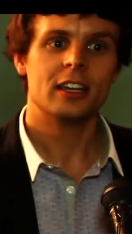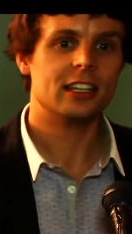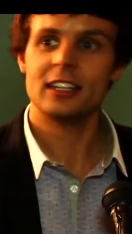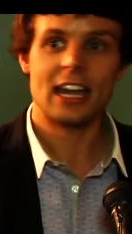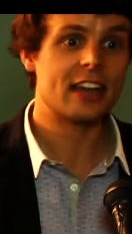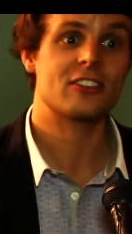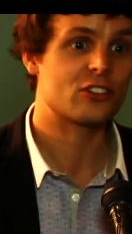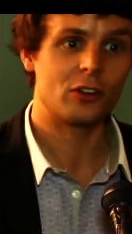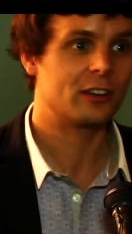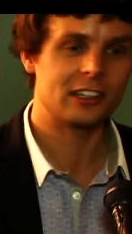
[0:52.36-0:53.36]
Yes,
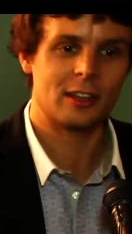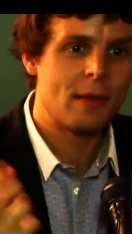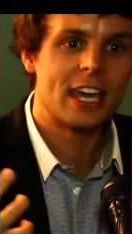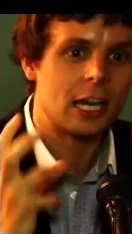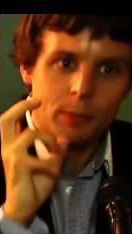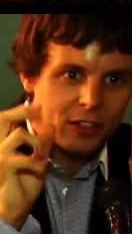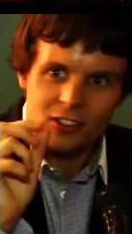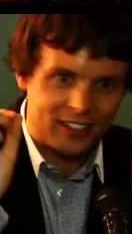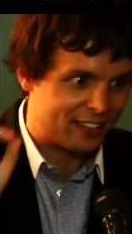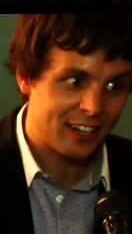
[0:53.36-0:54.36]
it's, the makeup is
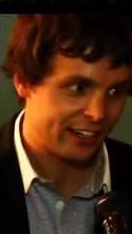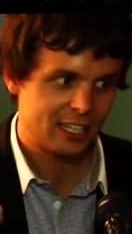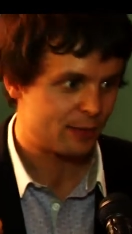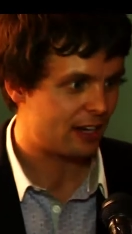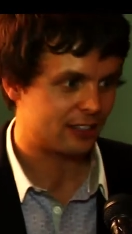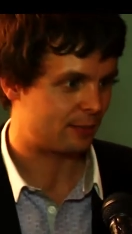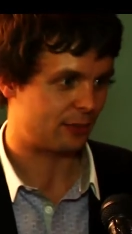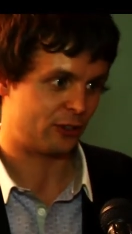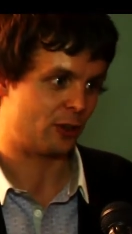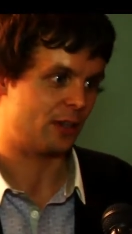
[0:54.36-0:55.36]
just a tiny bit of that
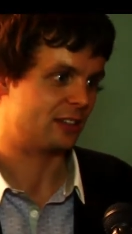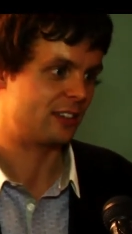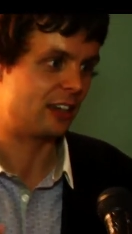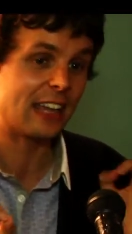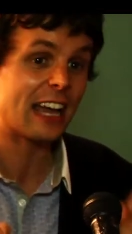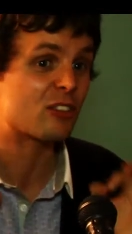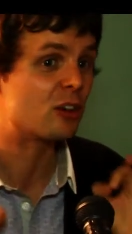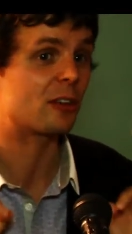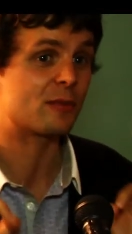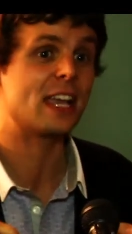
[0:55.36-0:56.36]
performance. Yeah, that's
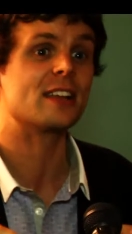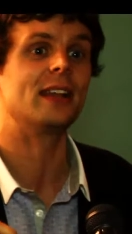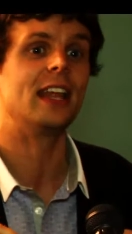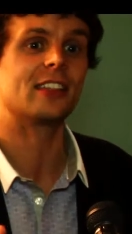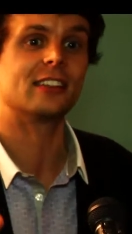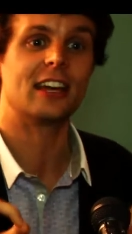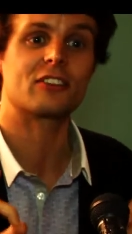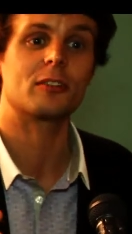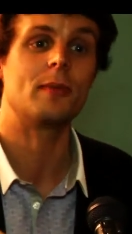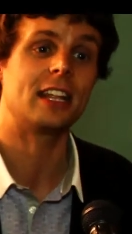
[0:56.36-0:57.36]
what has made him a legend.
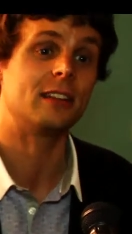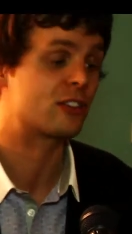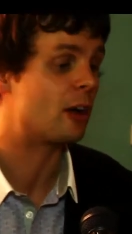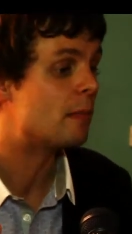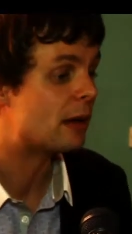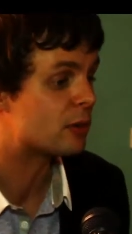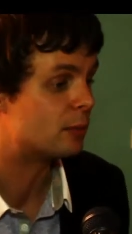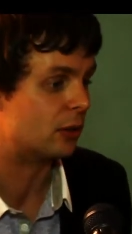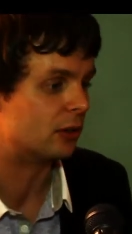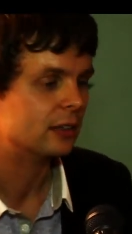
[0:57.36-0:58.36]
That's what made him so
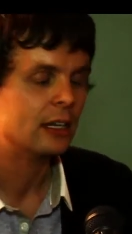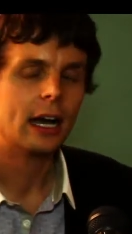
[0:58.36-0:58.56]
memorable.